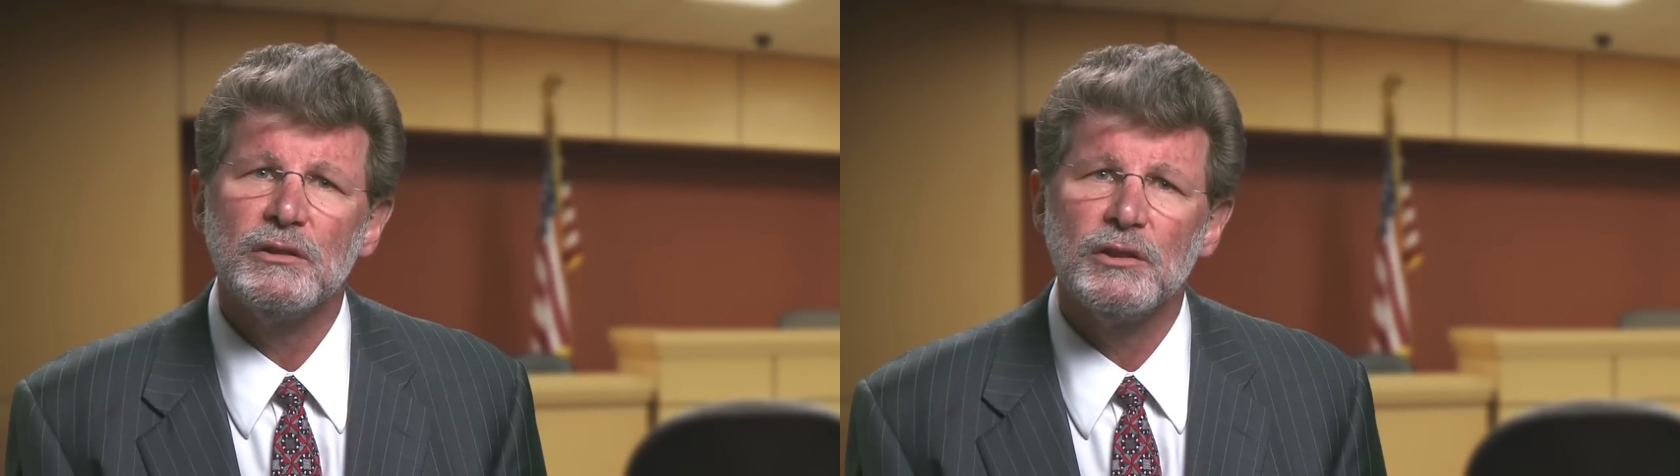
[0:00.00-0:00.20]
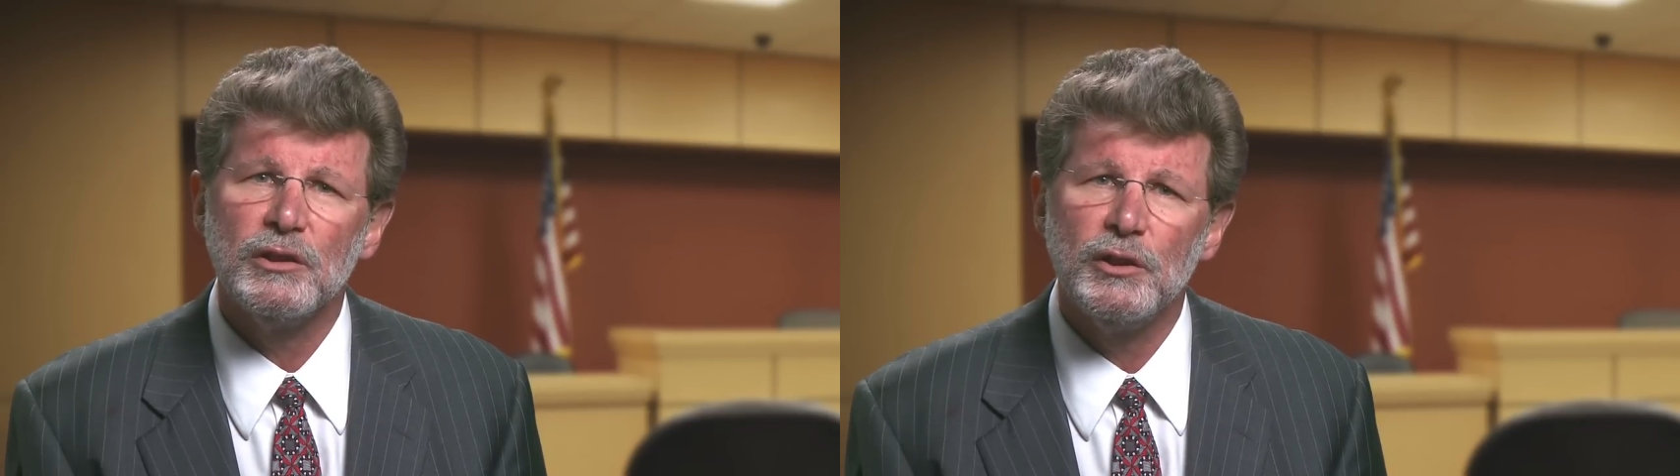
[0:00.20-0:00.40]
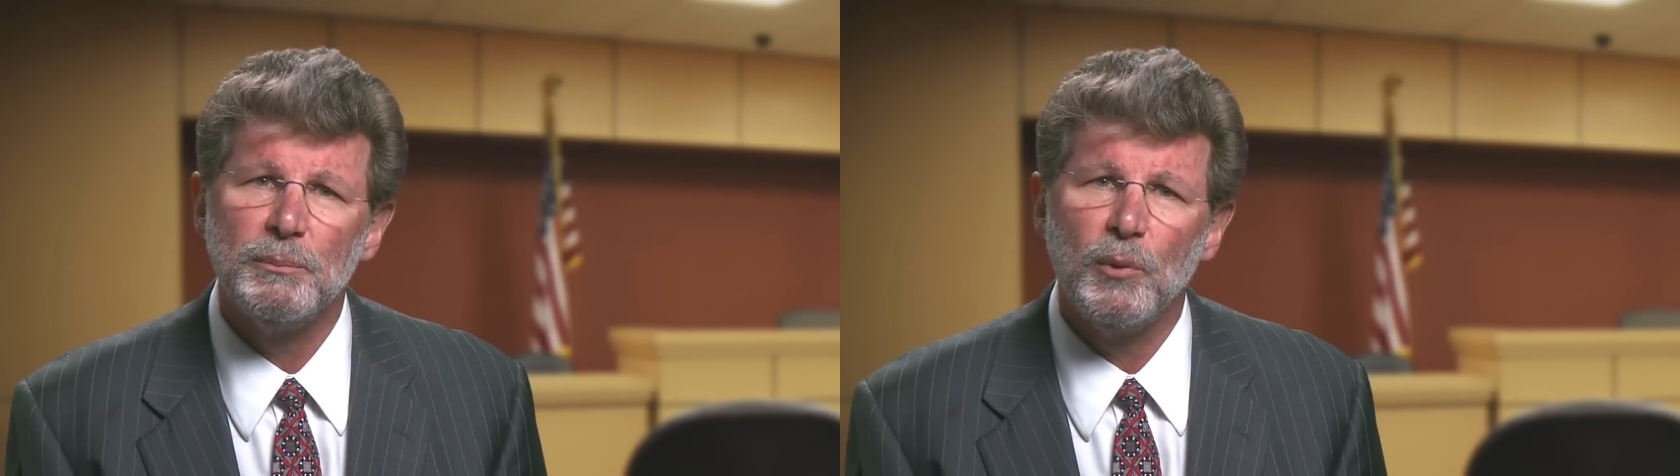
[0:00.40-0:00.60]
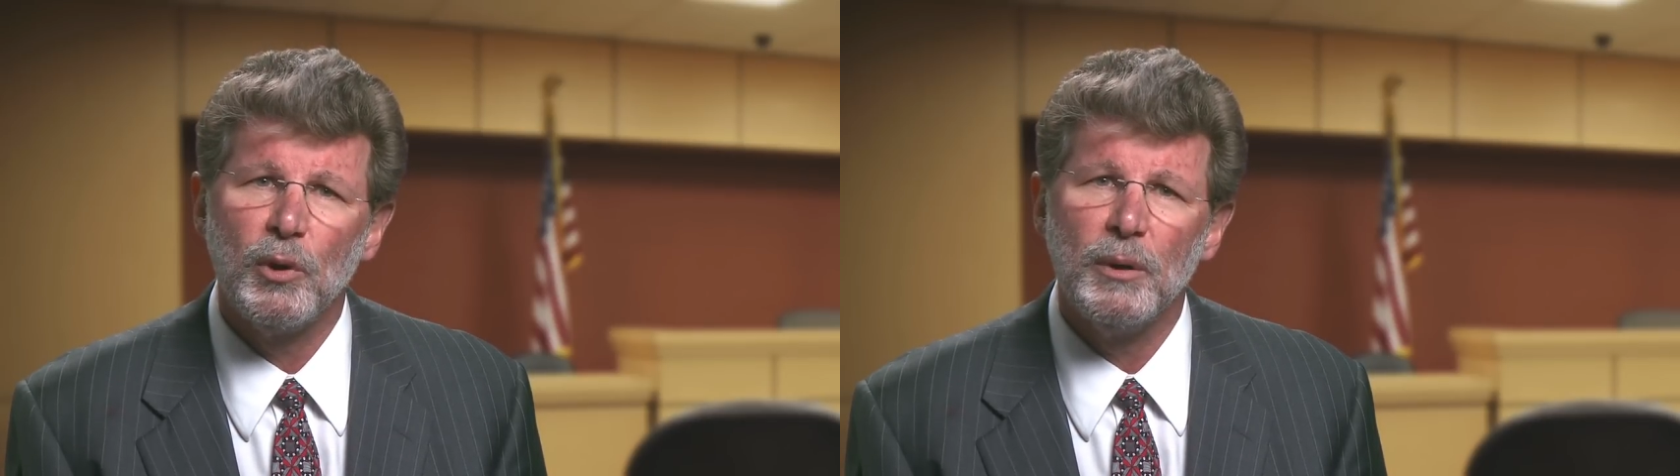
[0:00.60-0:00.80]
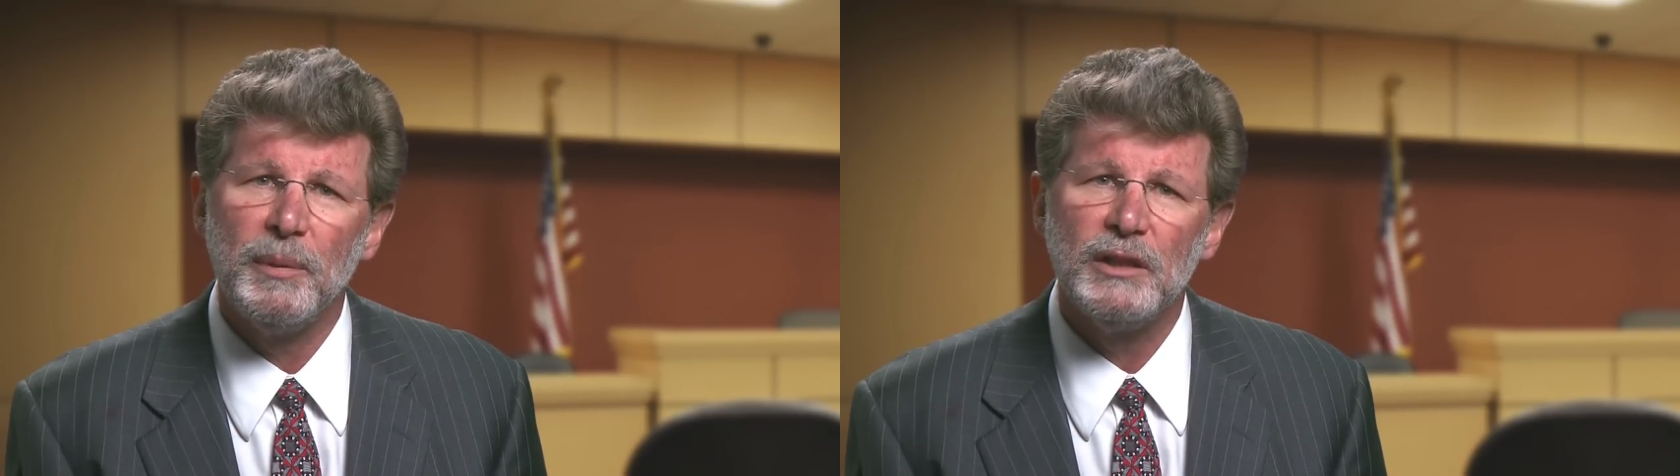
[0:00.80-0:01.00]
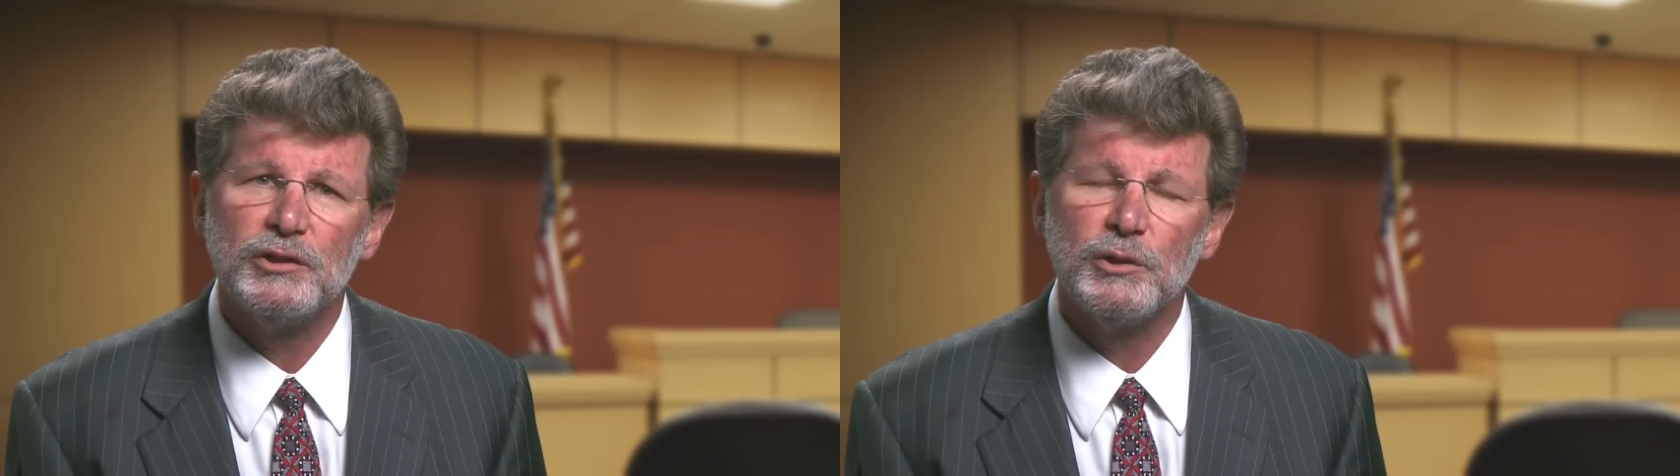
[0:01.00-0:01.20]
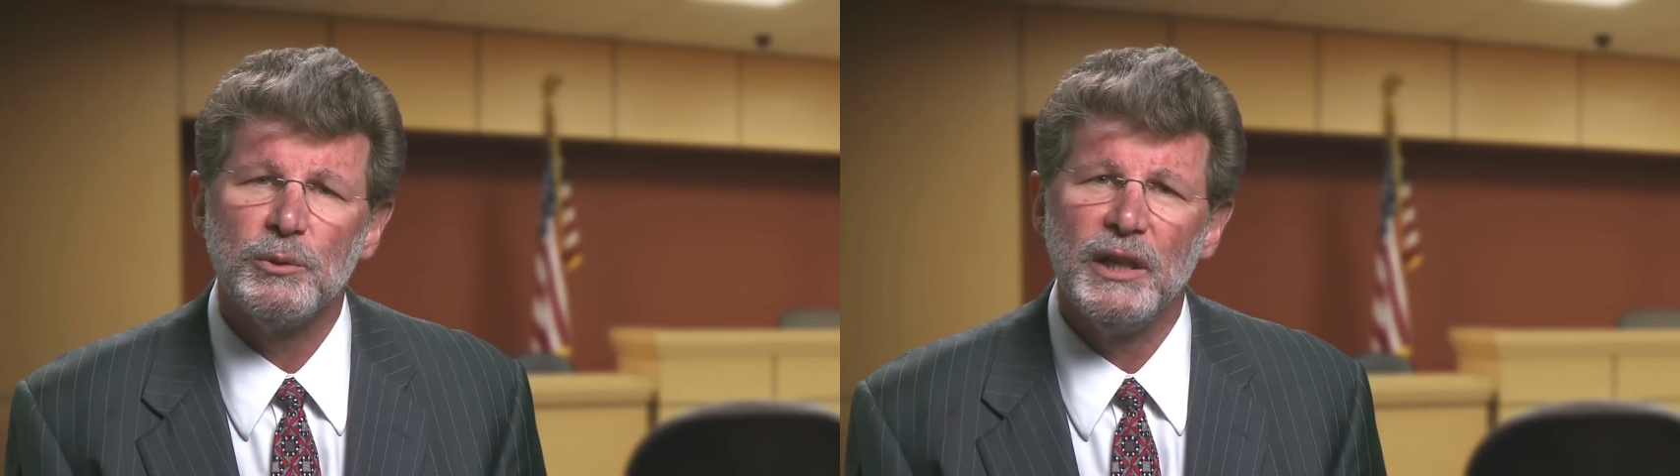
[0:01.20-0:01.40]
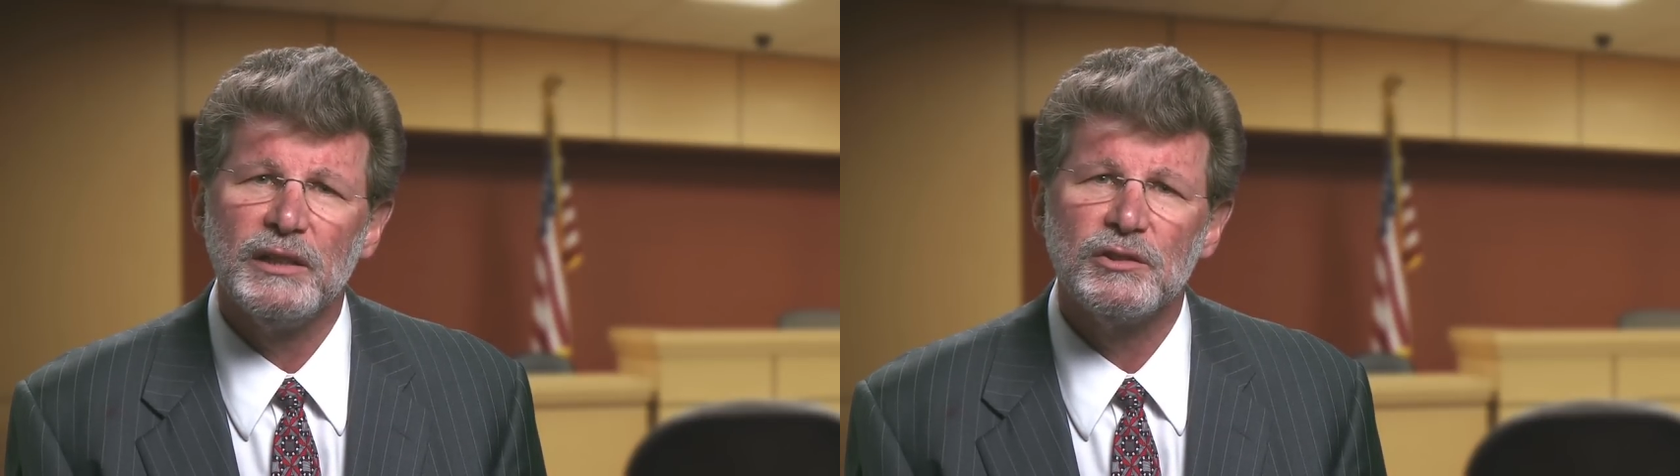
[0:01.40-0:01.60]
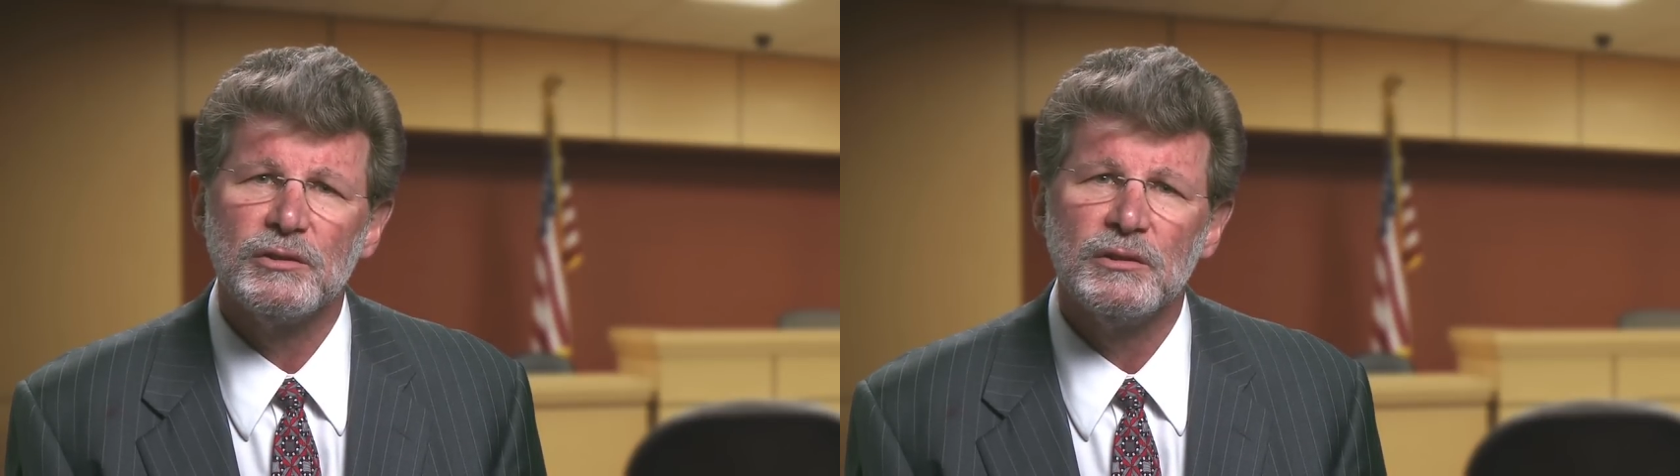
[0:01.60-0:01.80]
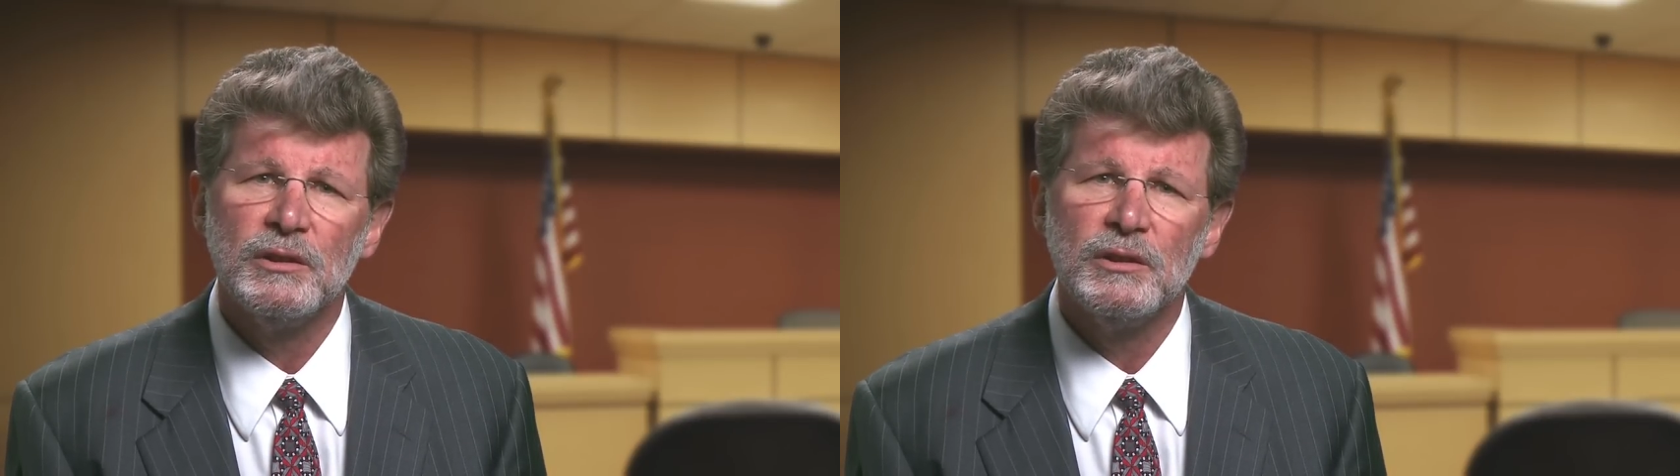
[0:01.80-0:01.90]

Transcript: to learn more about your rights.